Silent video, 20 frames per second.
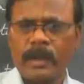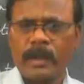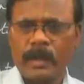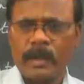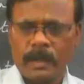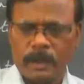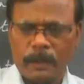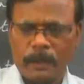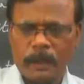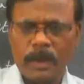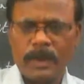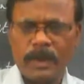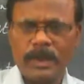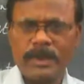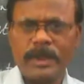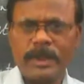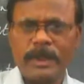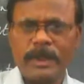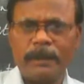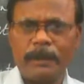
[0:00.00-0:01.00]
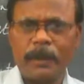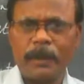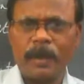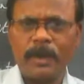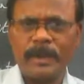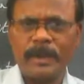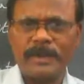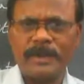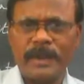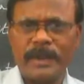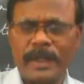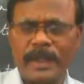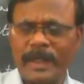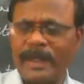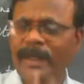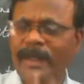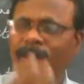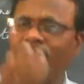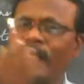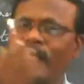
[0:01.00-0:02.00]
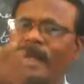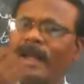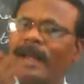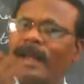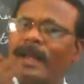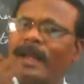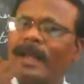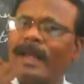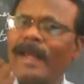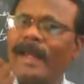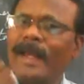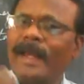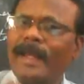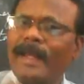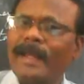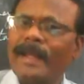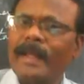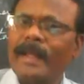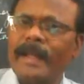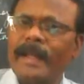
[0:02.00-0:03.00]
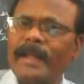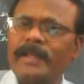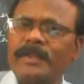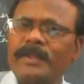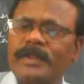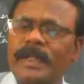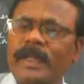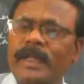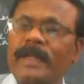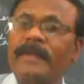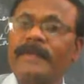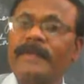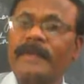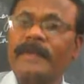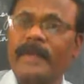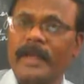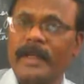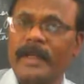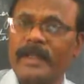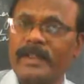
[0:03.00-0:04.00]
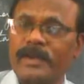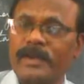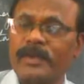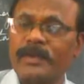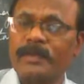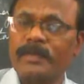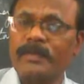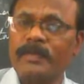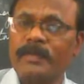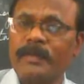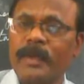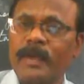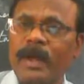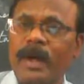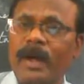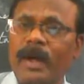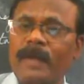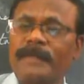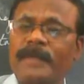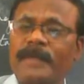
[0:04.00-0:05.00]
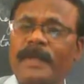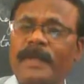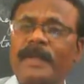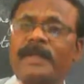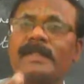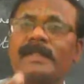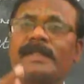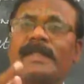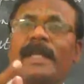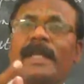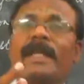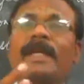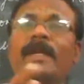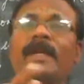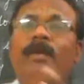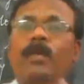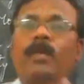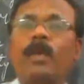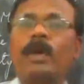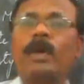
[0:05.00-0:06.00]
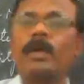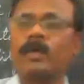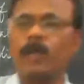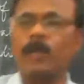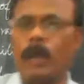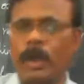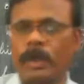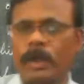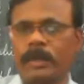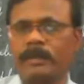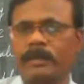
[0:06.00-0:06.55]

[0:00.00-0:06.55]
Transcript: The monetary policy gained its significance after the Second World War.